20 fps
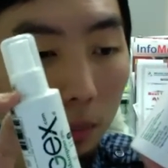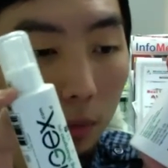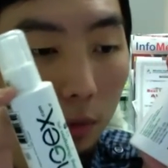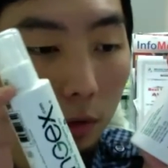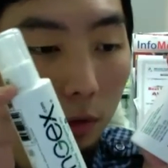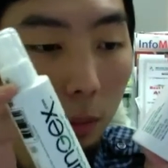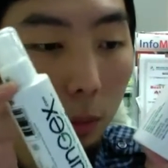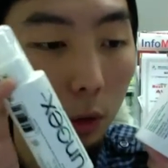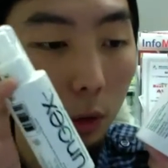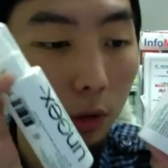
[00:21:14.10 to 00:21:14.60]

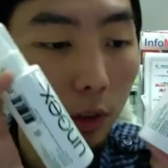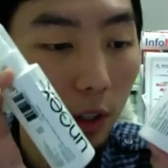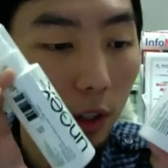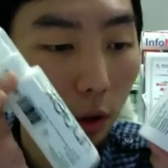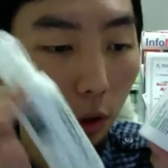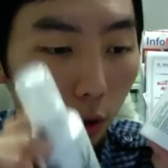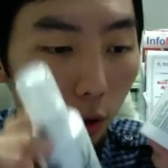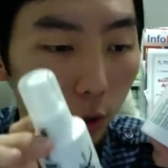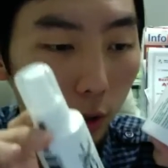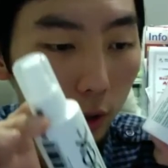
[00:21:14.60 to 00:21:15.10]
removing
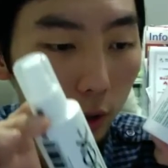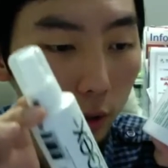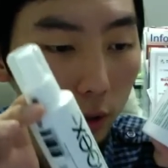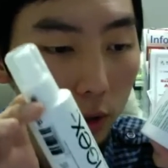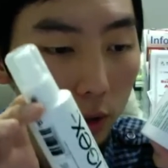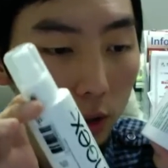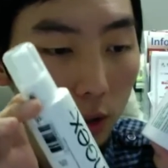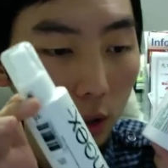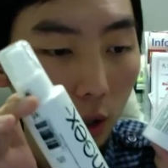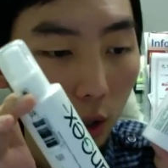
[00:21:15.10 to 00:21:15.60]

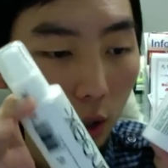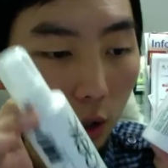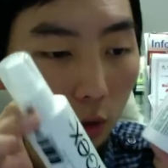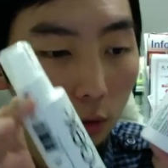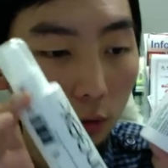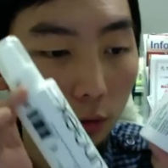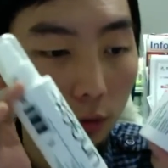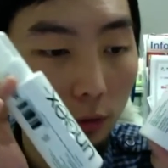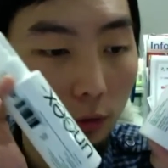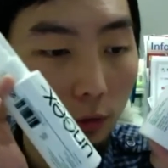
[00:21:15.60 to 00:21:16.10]
oils
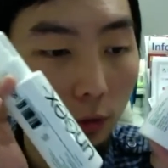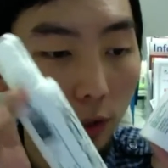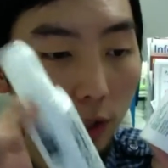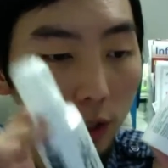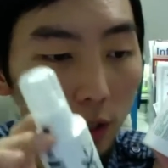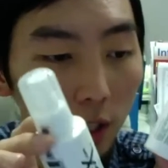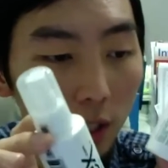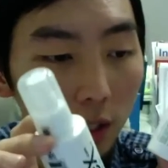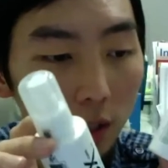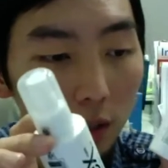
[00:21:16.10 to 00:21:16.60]
off the
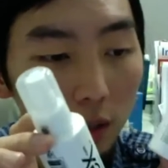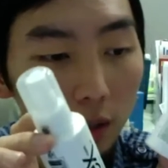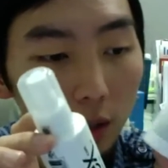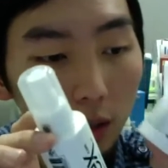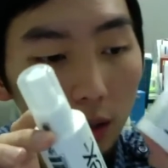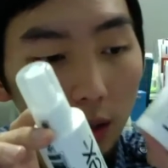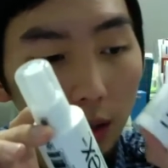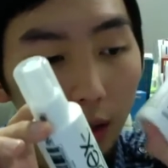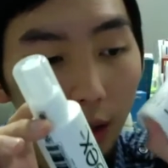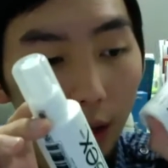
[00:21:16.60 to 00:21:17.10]
skin,
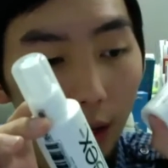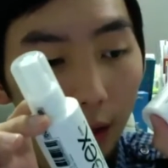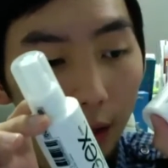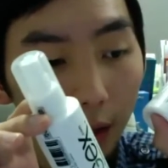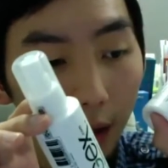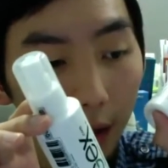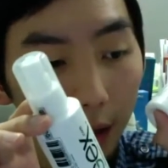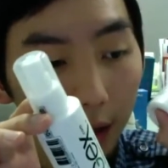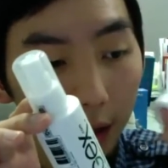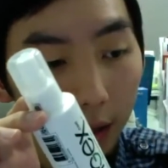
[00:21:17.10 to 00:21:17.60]
and
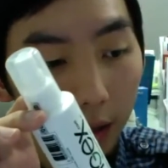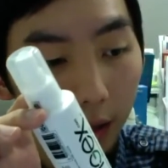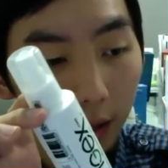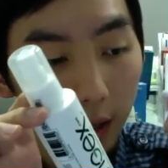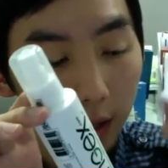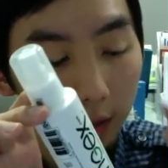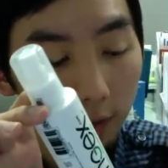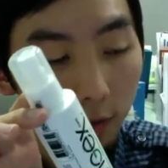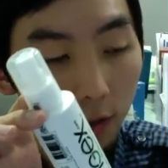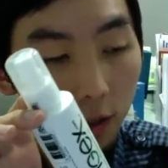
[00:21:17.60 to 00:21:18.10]
then the
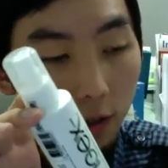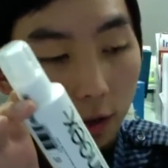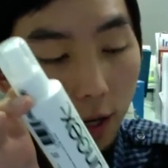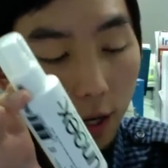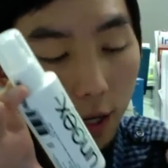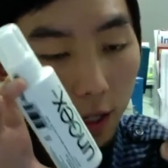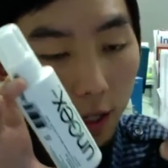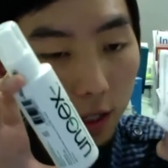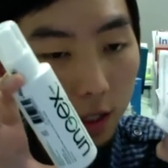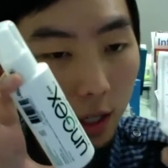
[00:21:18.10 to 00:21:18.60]

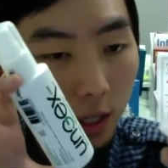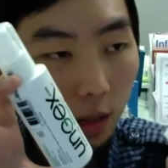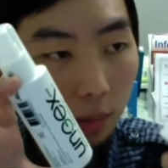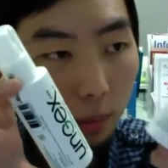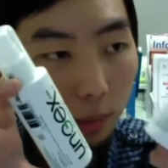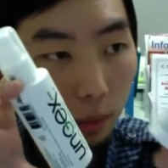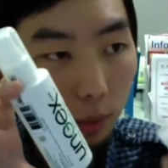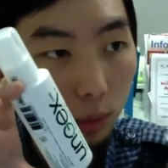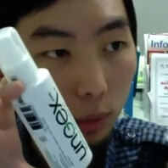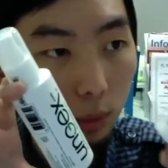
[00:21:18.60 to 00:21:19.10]
invigorating
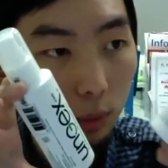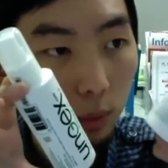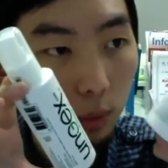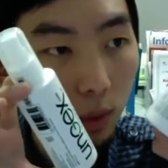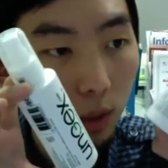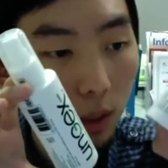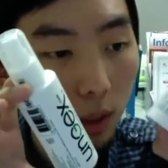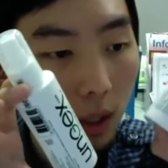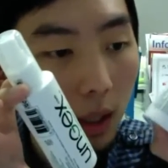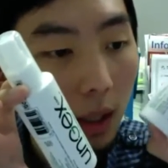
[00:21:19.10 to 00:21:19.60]
shampoo
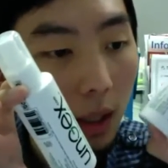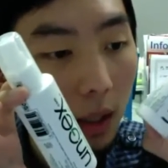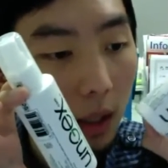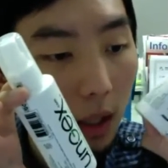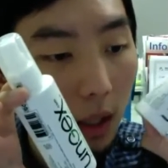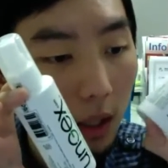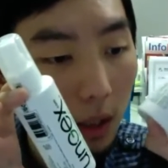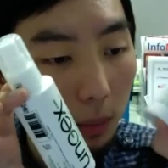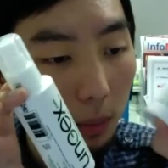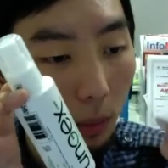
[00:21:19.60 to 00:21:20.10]

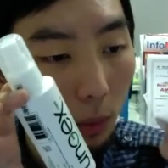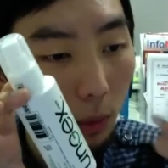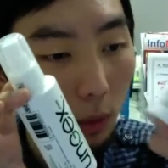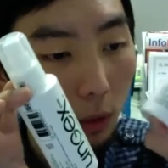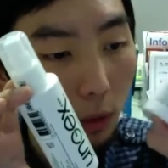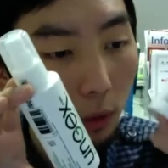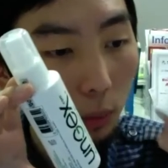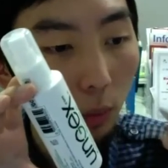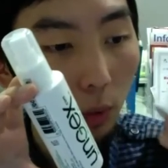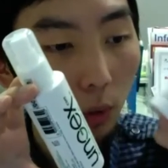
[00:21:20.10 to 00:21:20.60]
is more
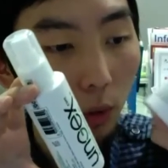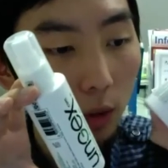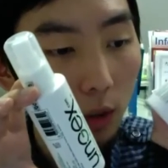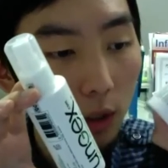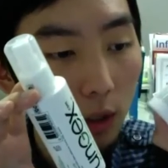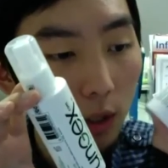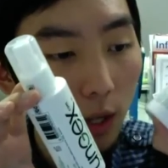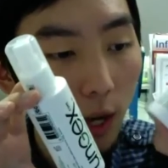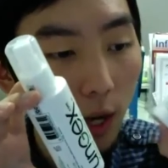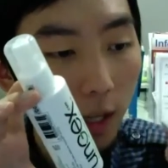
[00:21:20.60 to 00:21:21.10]

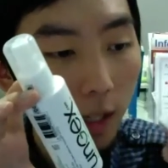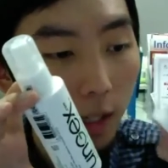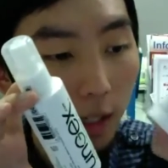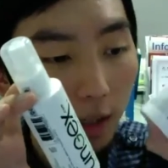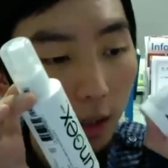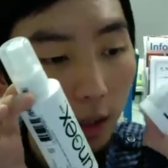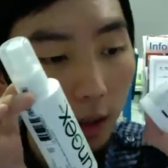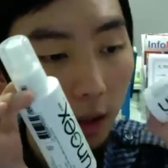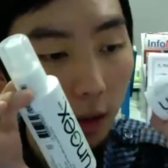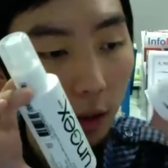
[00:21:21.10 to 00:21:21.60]
towards
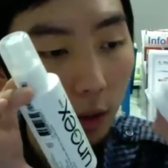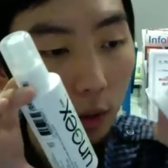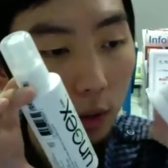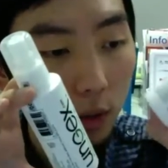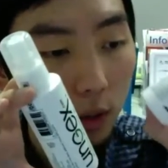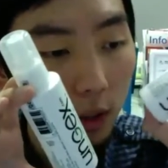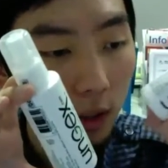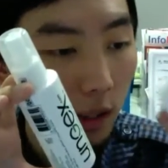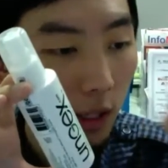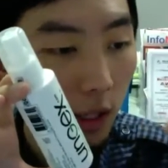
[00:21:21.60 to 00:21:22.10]
adding
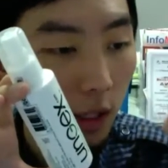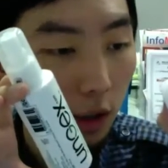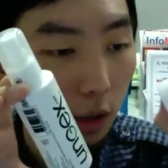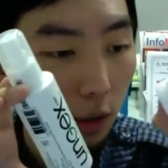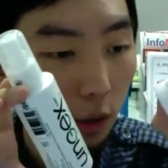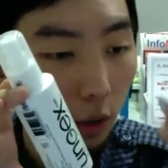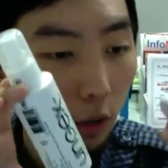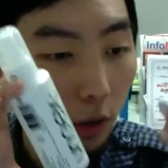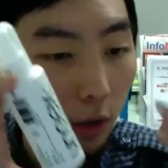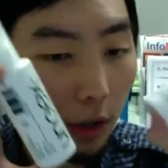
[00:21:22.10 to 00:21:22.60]
those
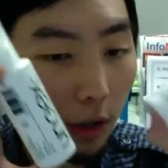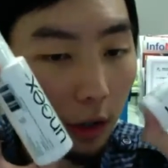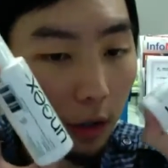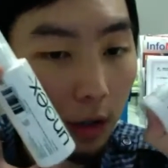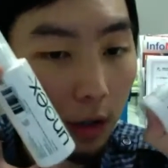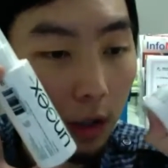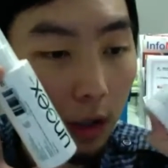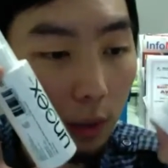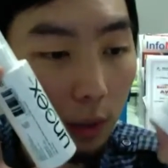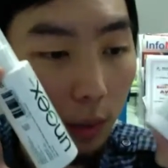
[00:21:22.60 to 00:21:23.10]
essential
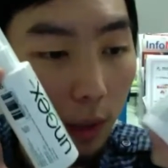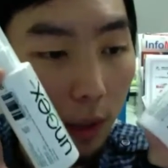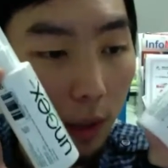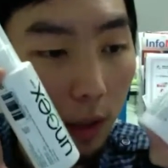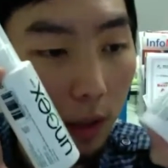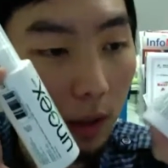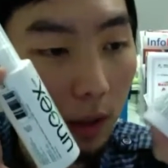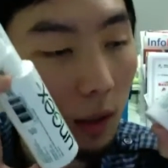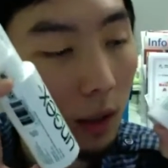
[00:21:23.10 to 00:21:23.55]
oils as well.